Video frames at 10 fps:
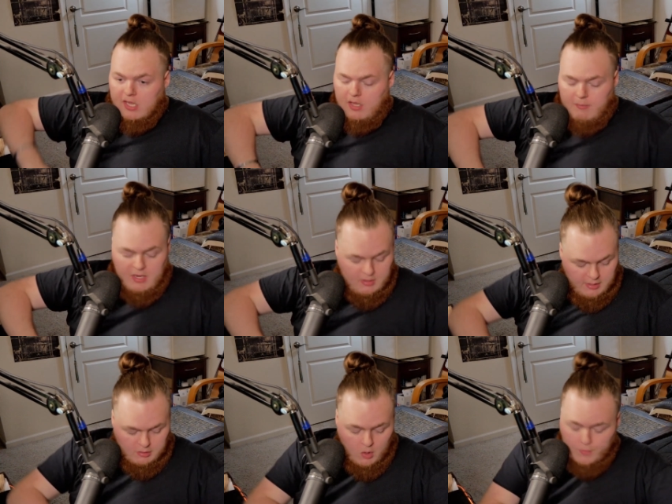Like I mean,
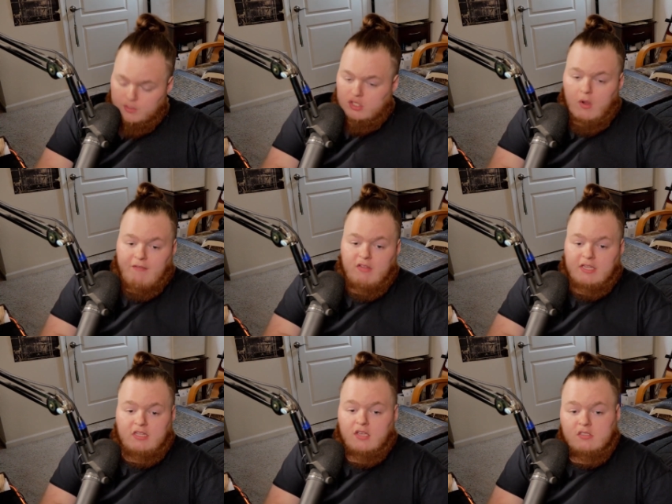like no other show I feel
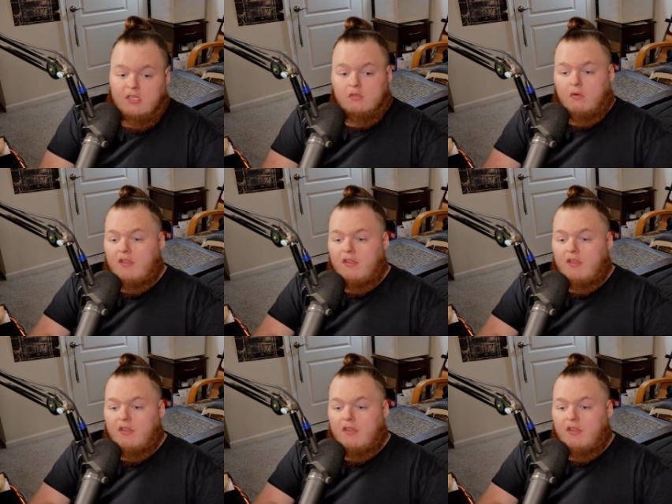like does this,